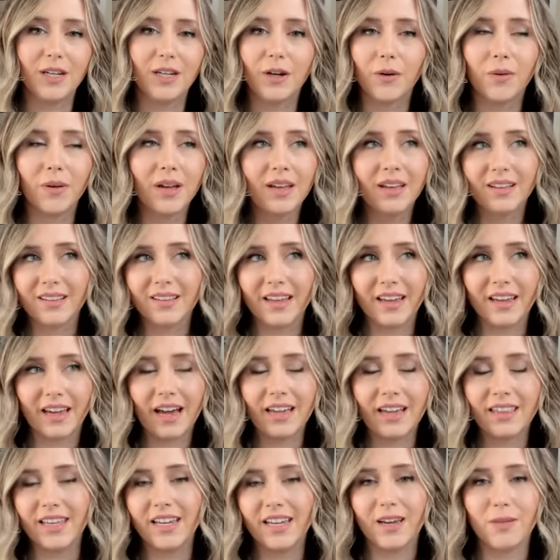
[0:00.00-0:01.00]
you know,
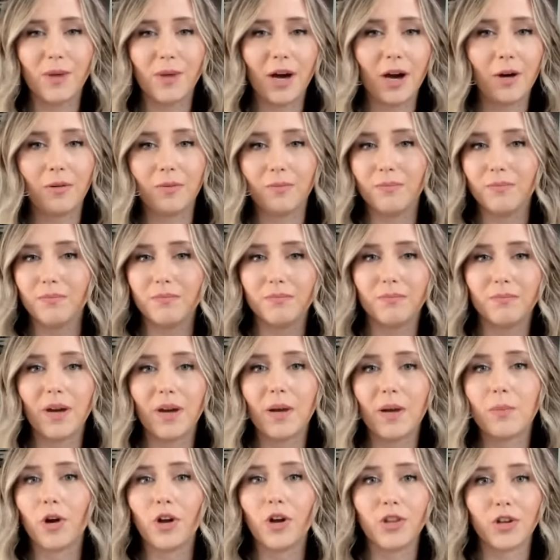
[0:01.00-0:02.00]
like I think about
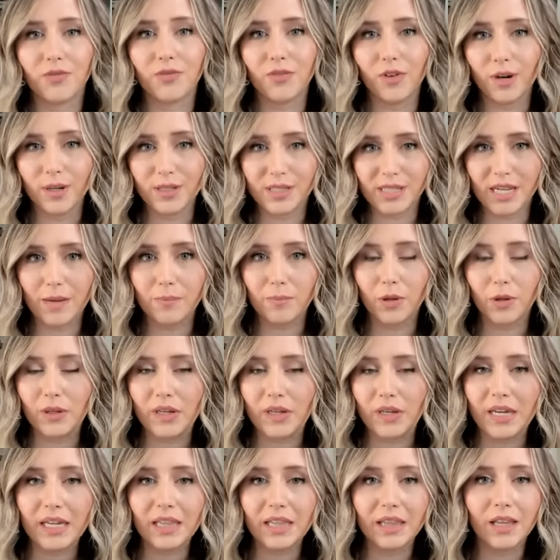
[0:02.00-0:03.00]
my brother, for
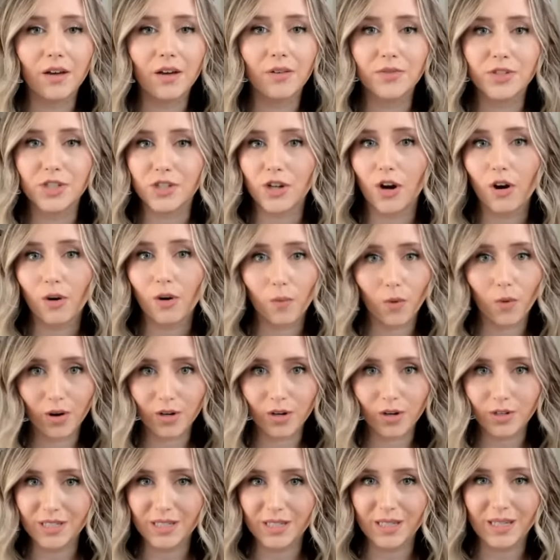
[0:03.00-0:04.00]
example, he loves Star
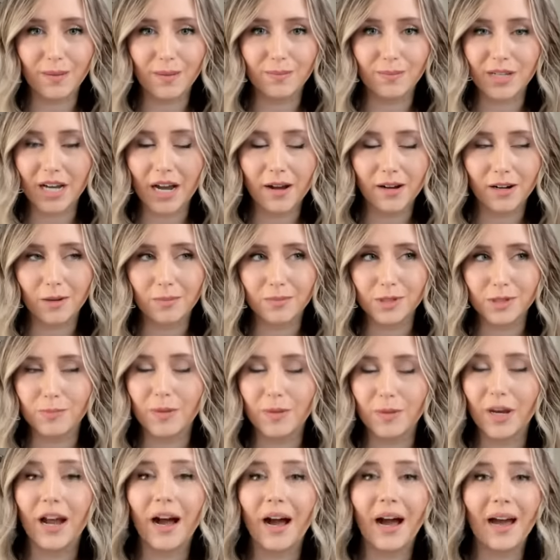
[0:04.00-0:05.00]
Wars themed items,
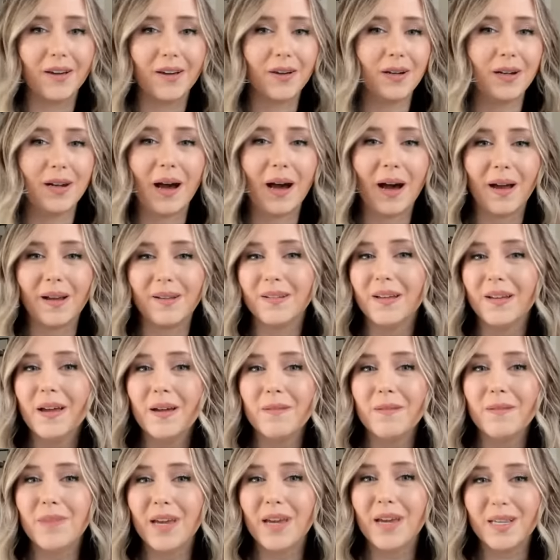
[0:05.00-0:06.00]
but I could not
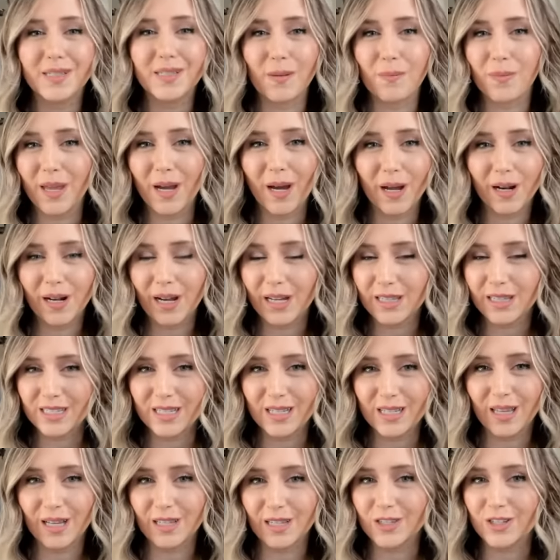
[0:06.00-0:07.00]
make something on
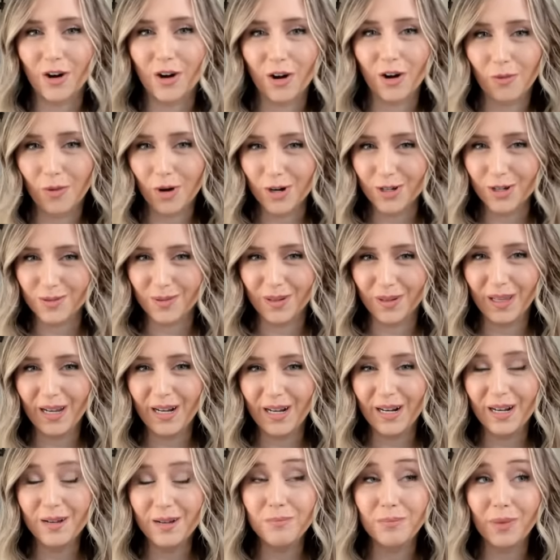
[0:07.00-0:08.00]
Etsy that's Star Wars
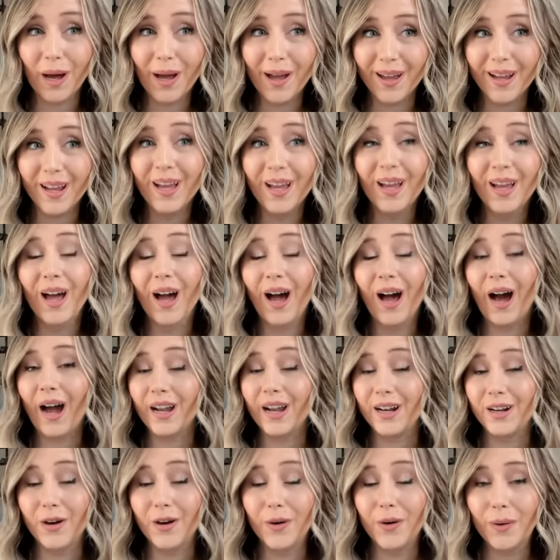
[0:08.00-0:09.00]
related. But
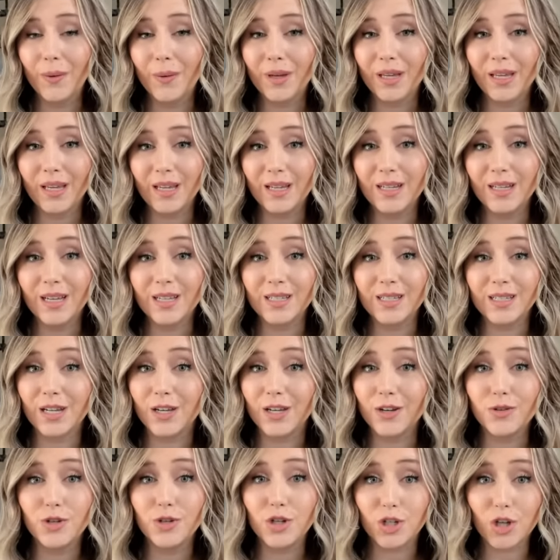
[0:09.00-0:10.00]
I know he is a
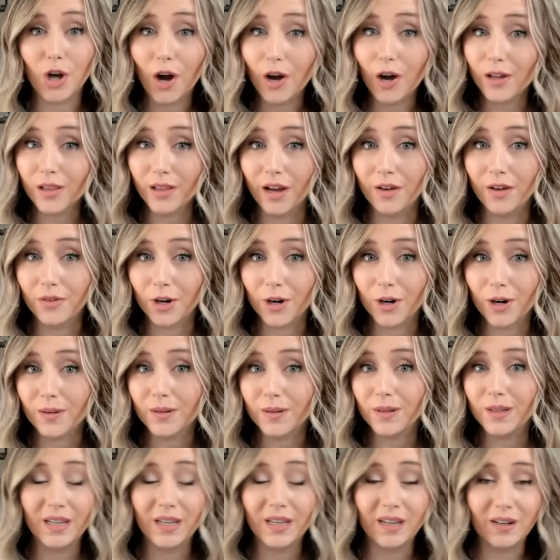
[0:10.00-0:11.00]
huge dog lover,
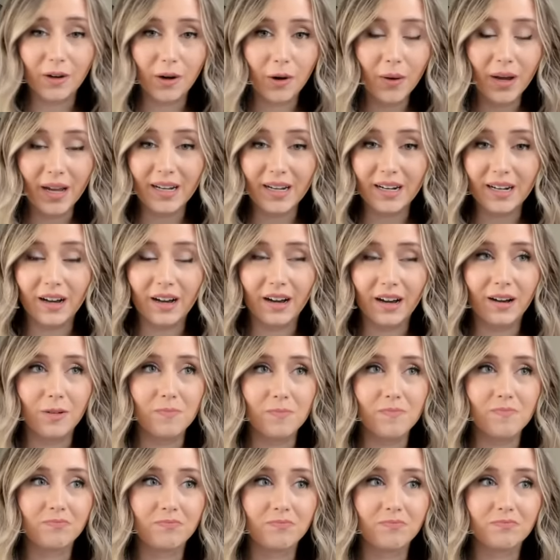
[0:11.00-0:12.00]
you know, and
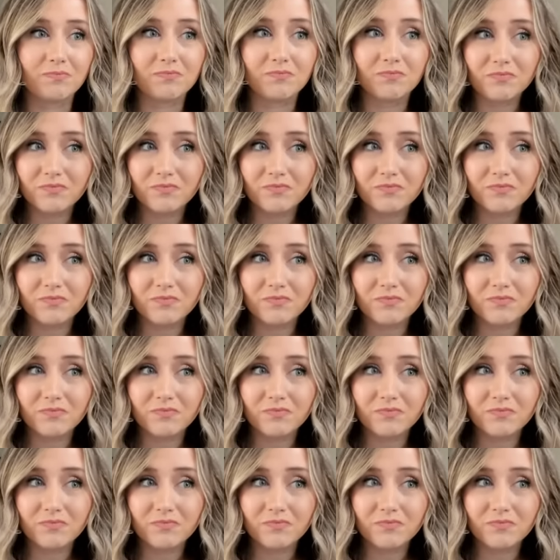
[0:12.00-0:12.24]
um,